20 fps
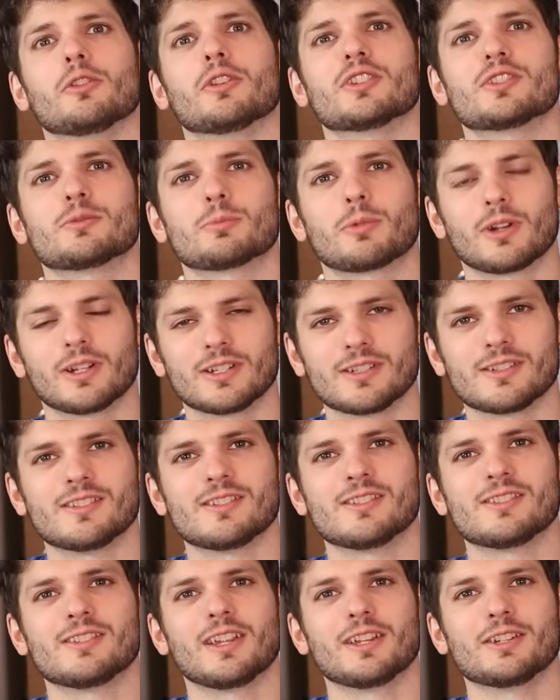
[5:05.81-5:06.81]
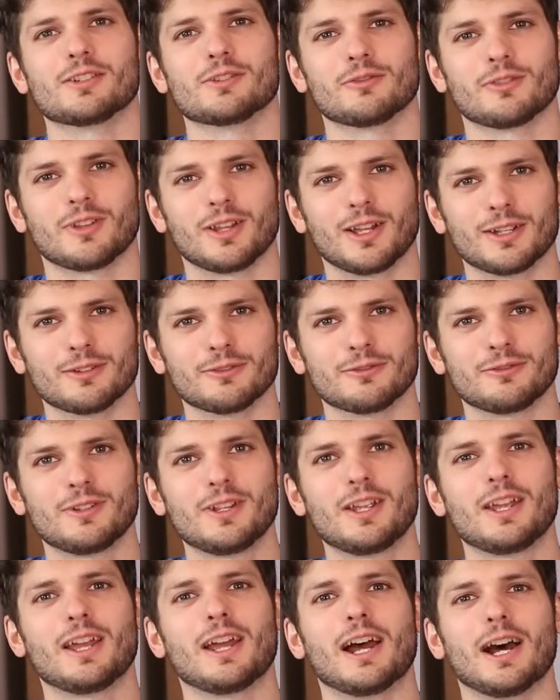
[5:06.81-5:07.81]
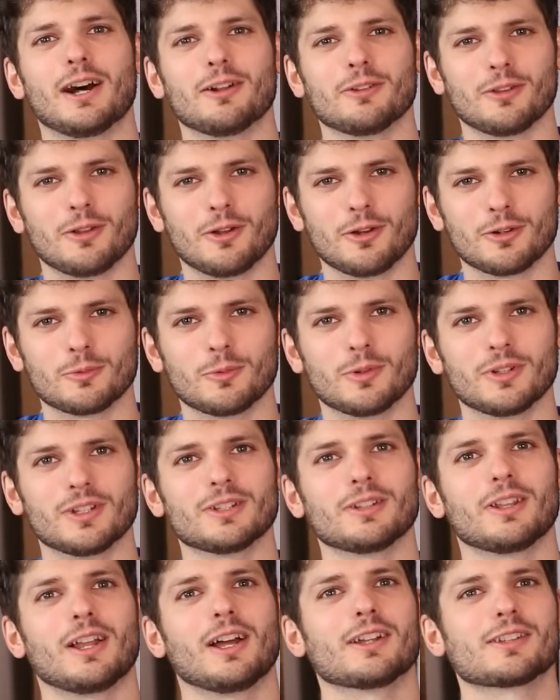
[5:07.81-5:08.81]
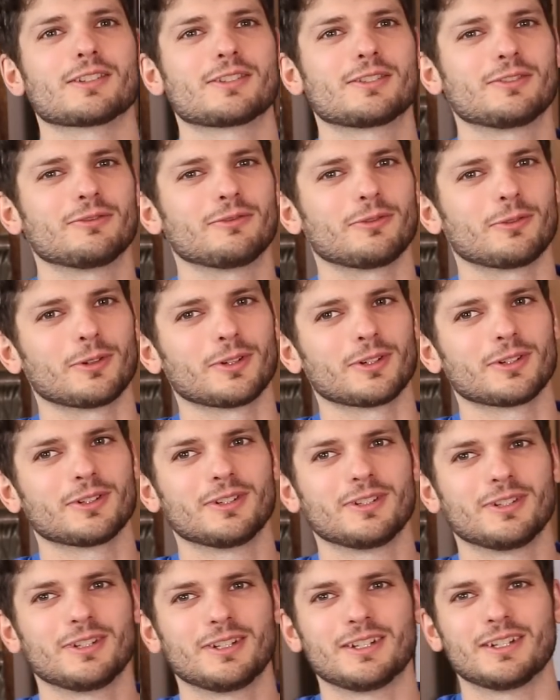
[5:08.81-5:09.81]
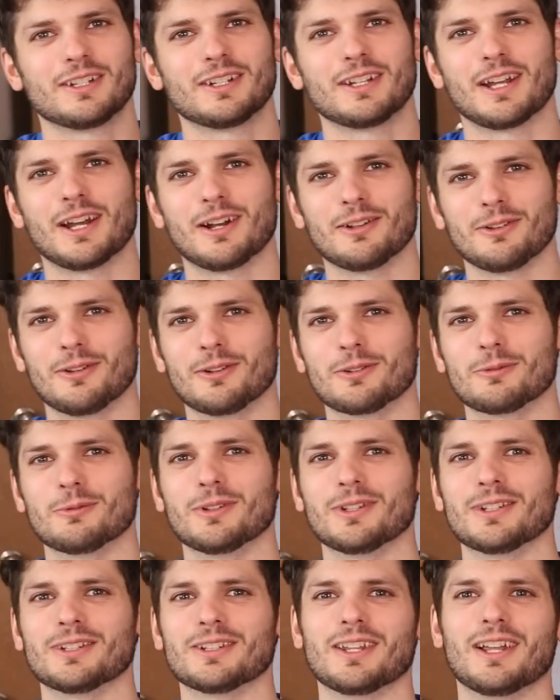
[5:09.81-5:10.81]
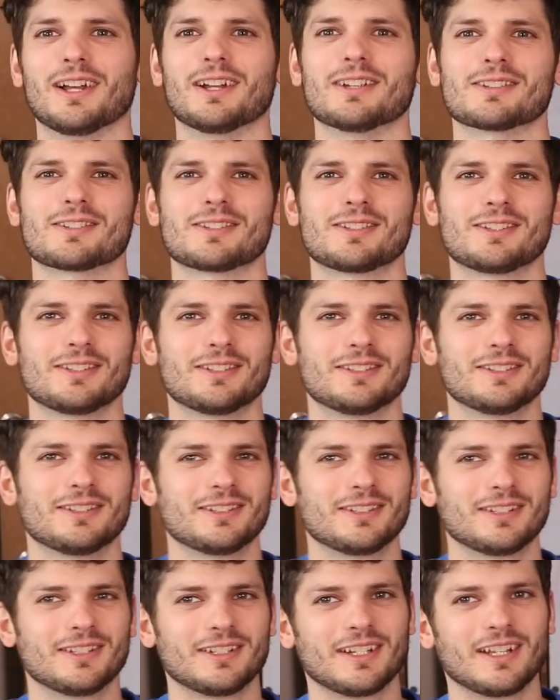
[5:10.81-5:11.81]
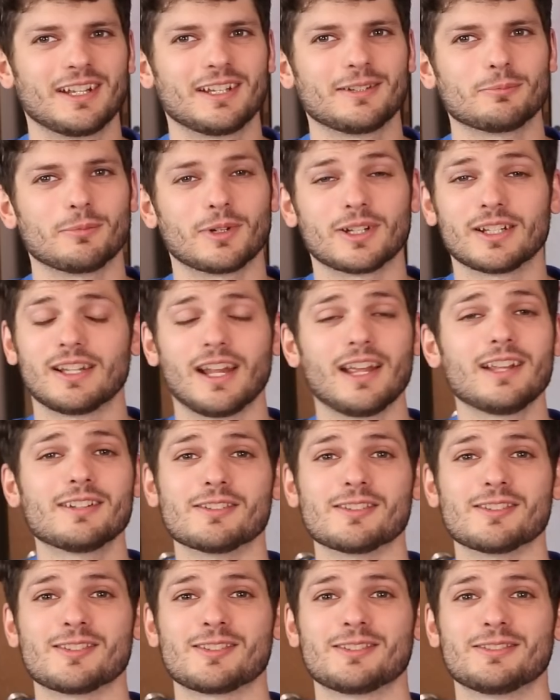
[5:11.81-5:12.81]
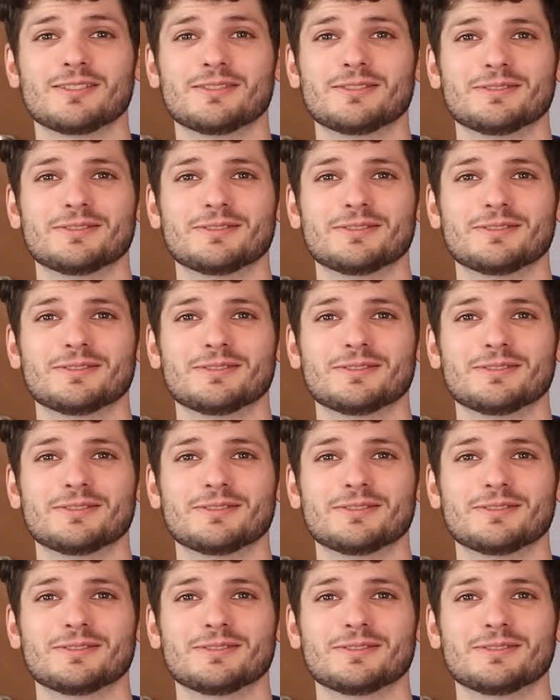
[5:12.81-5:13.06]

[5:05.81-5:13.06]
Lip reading: the spread stage of life. How long will it last for? How long will it last? But it ends.